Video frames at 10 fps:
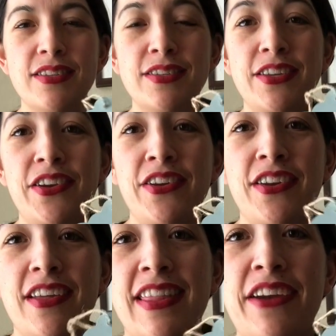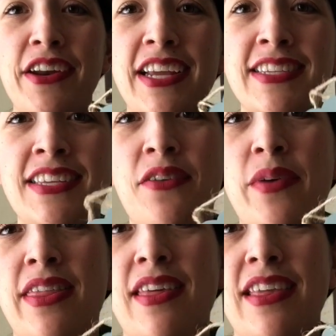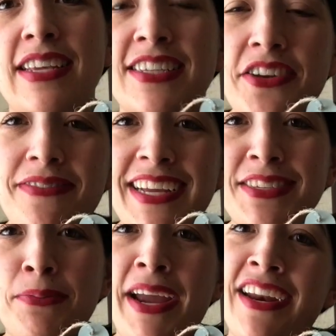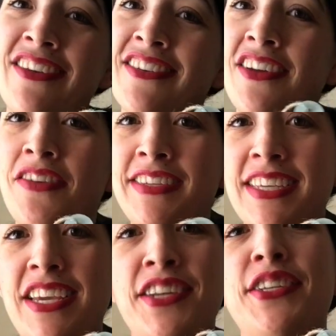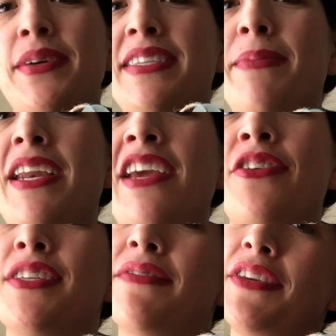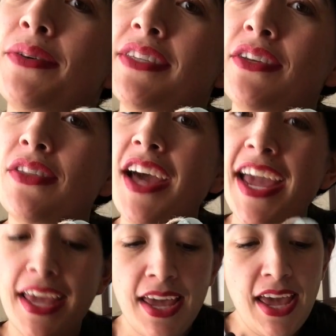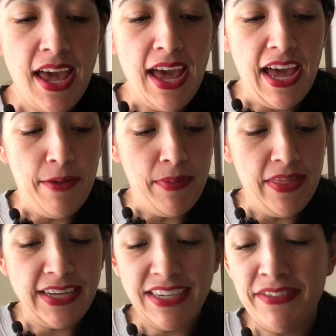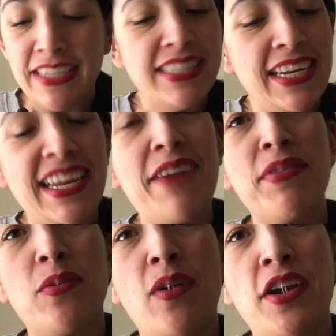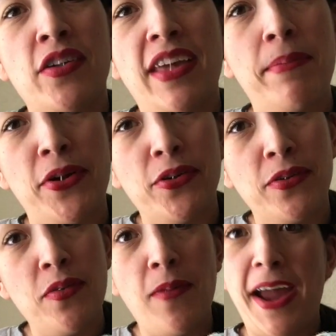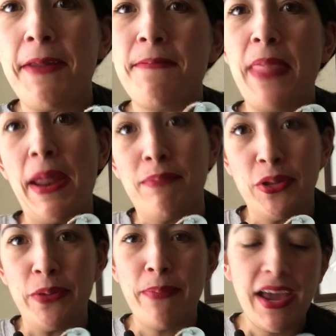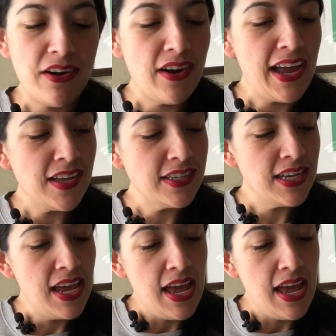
So there it is with the snowflakes all painted on. Obviously you can do as many or as few as you like. They definitely stand out with the white on that mottled white and blue background.